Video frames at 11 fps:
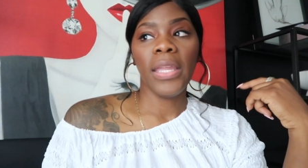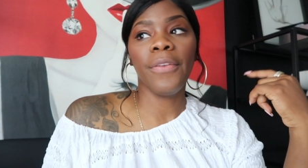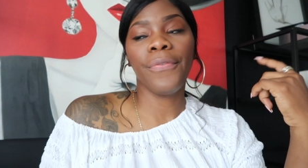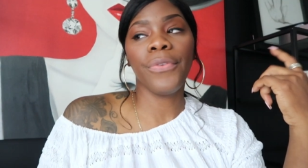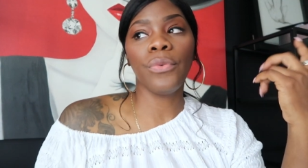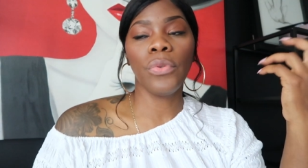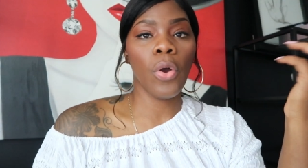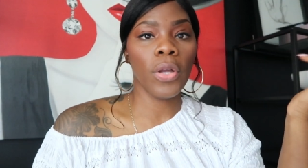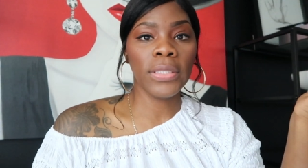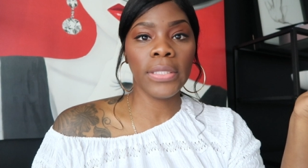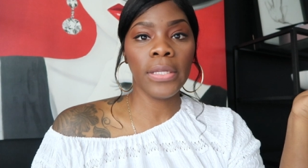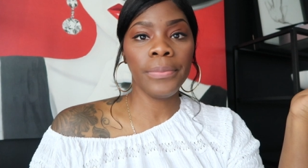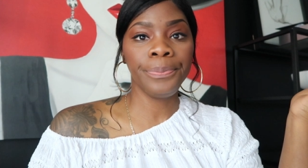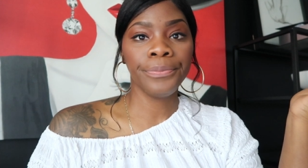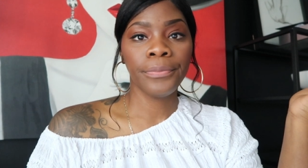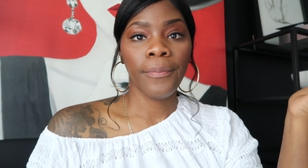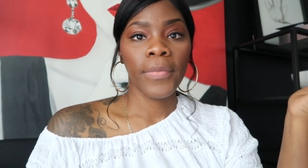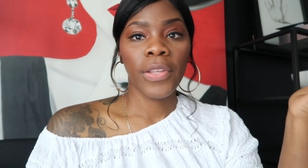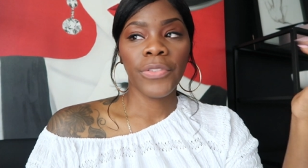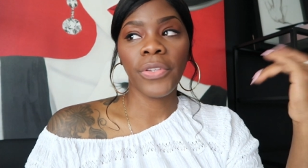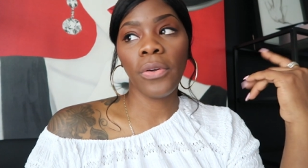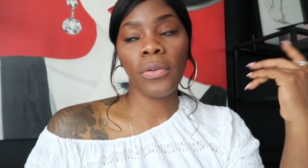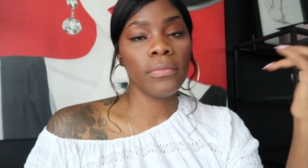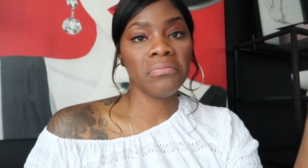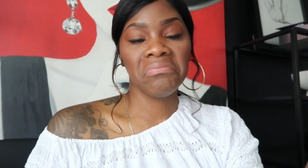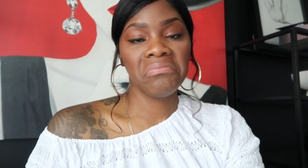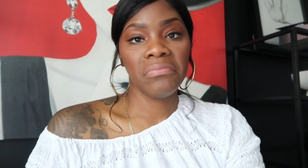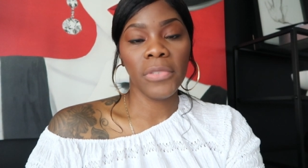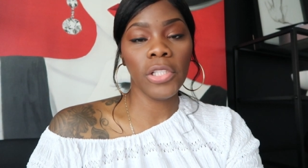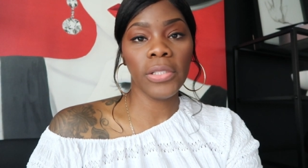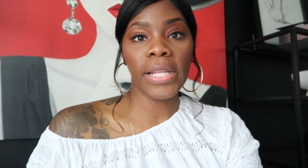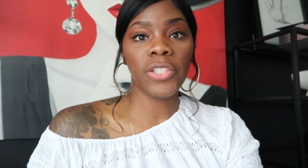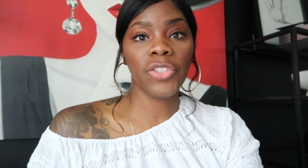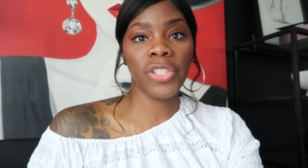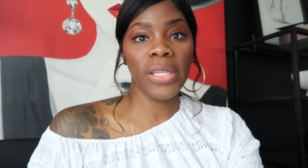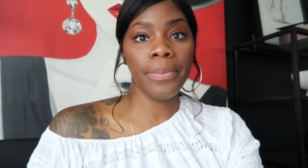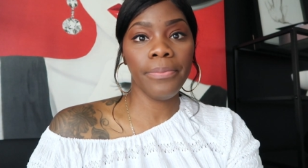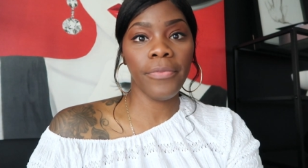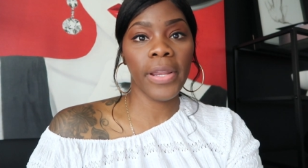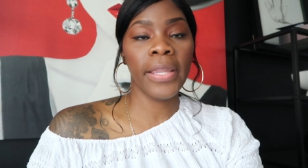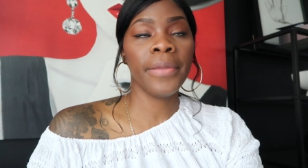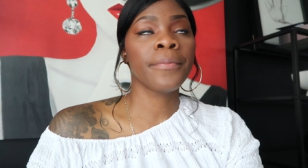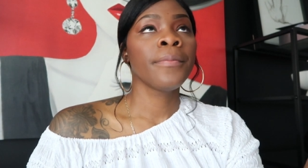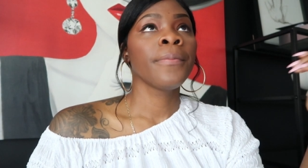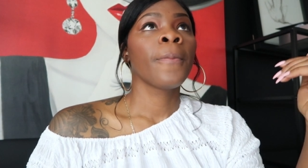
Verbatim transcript: if you lost them so you know that's cheap right